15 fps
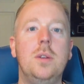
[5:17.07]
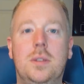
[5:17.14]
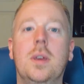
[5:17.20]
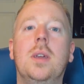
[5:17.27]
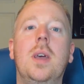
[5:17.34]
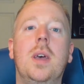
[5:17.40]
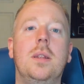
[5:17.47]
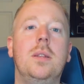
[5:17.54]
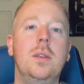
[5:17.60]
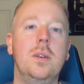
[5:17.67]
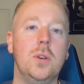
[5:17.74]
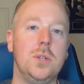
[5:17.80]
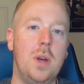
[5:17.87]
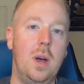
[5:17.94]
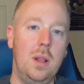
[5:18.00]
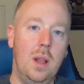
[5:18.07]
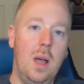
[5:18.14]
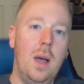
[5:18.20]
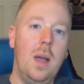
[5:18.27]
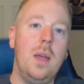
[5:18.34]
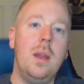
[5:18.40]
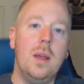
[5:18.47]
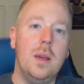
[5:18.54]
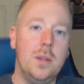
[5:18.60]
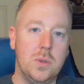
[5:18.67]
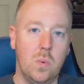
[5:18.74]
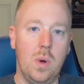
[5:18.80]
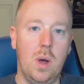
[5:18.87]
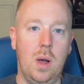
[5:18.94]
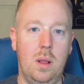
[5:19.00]
to get deals online
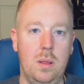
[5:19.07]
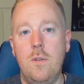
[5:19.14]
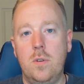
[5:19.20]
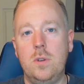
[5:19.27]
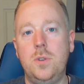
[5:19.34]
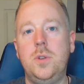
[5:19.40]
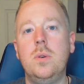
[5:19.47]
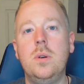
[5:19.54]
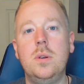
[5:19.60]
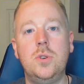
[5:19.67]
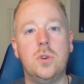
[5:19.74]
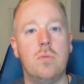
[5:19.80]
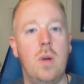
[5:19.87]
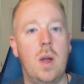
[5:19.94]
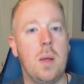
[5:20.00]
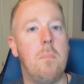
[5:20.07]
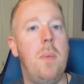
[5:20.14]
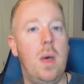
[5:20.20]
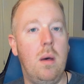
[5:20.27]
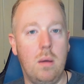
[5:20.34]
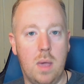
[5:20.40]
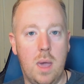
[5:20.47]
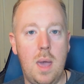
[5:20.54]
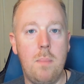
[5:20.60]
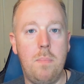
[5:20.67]
as well. If you're doing direct mail